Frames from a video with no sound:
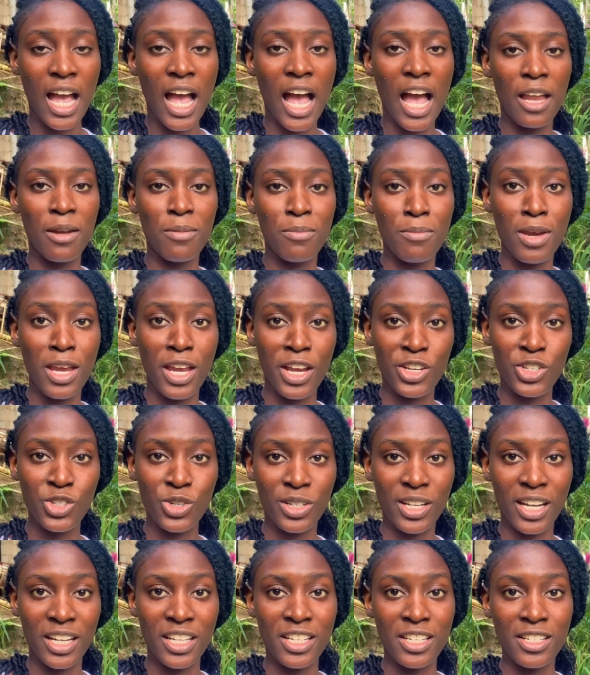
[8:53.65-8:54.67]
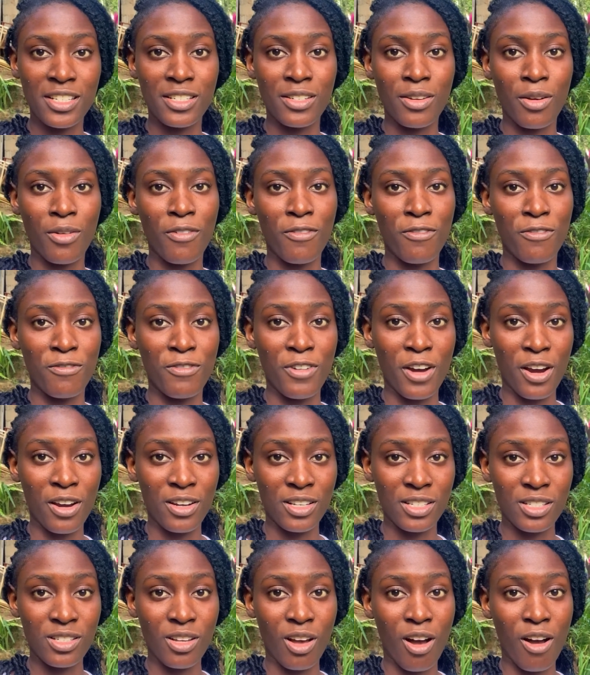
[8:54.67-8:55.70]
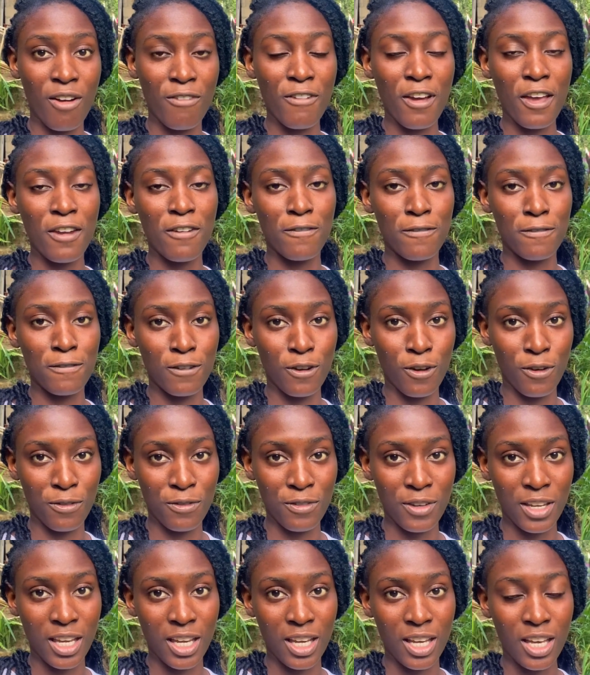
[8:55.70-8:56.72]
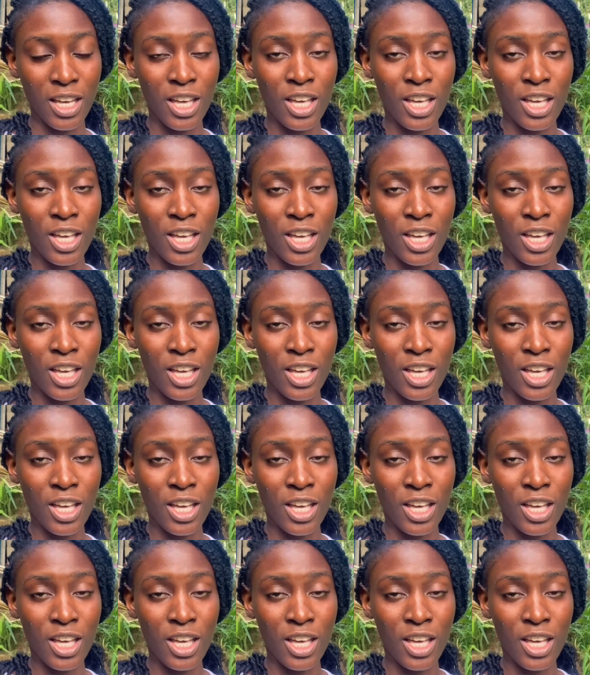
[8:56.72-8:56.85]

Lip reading: and make sure that it's very soft and fluffy.